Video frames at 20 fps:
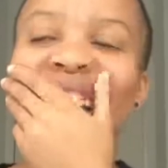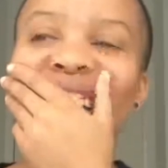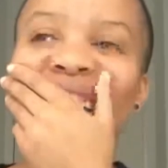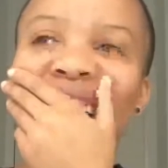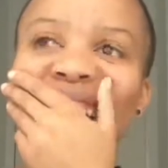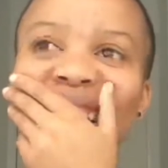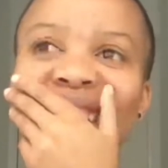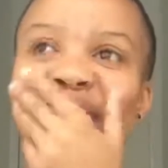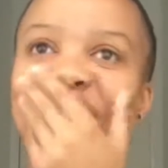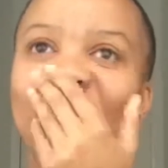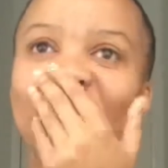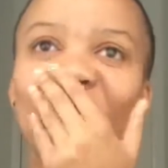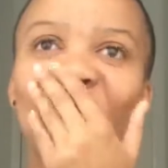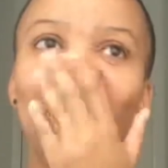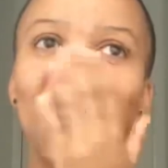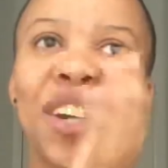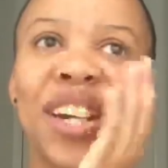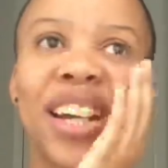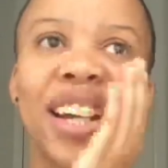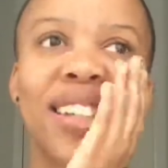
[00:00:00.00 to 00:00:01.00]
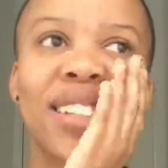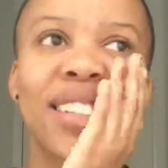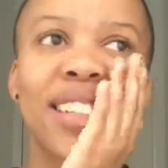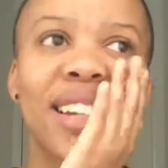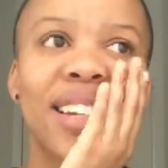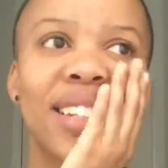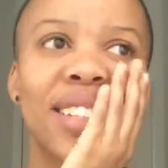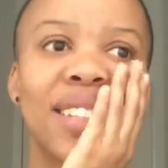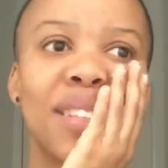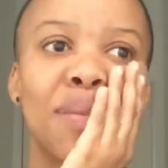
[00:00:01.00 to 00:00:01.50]
Like, this story
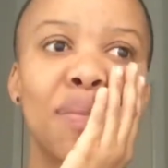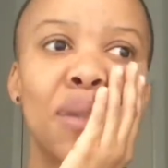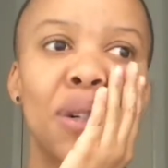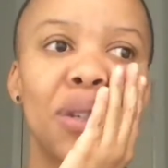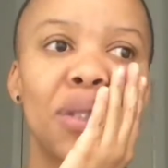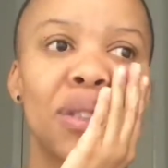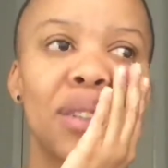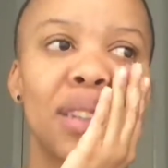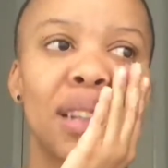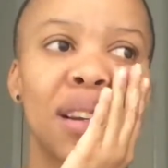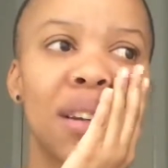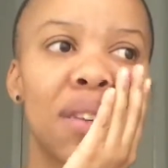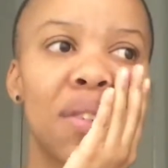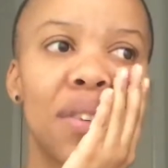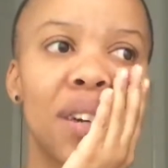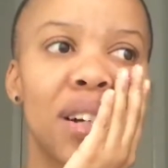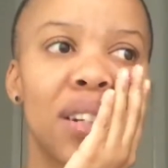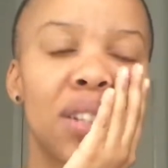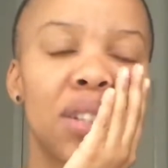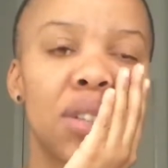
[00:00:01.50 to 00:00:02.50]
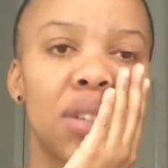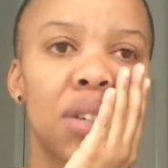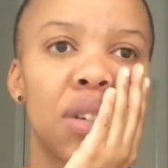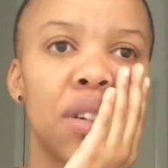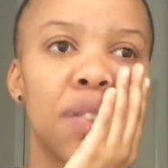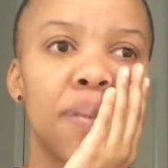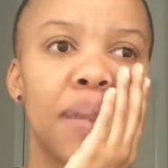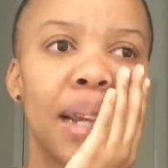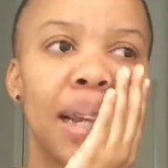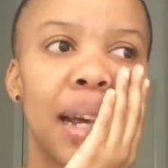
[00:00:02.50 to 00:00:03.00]
is the most terrifying story
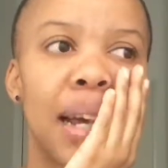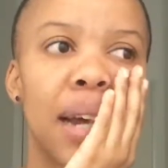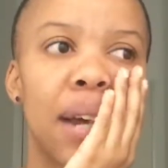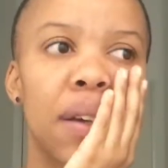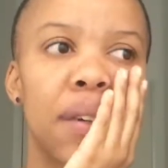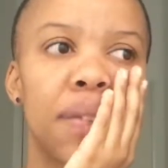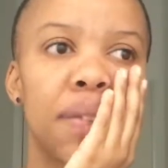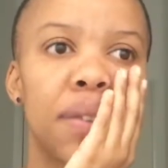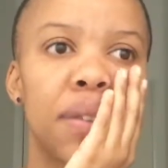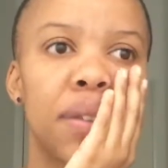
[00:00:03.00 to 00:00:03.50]
of my life.